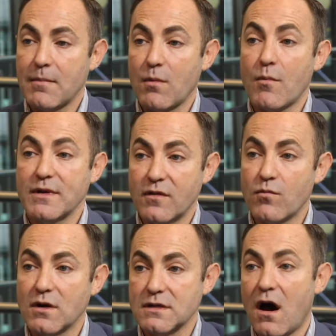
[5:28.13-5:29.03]
But what we
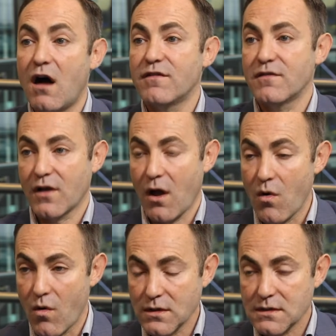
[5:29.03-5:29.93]
did was, half of the
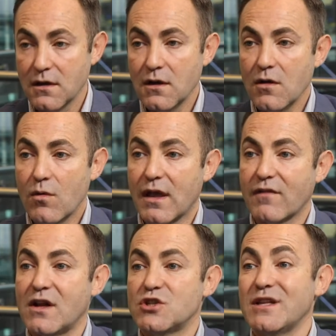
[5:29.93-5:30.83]
cohorts were
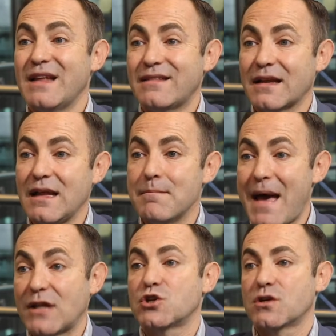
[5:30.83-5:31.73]
given a genetically
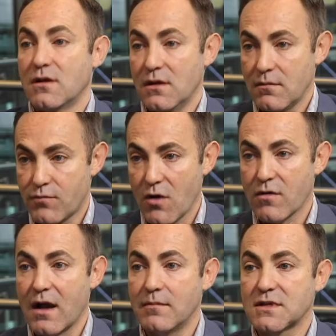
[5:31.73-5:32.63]
matched
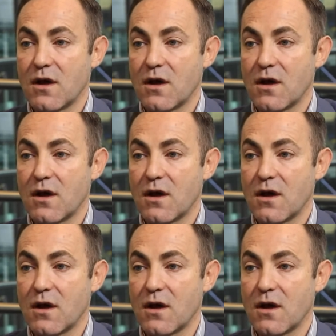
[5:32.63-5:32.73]
program.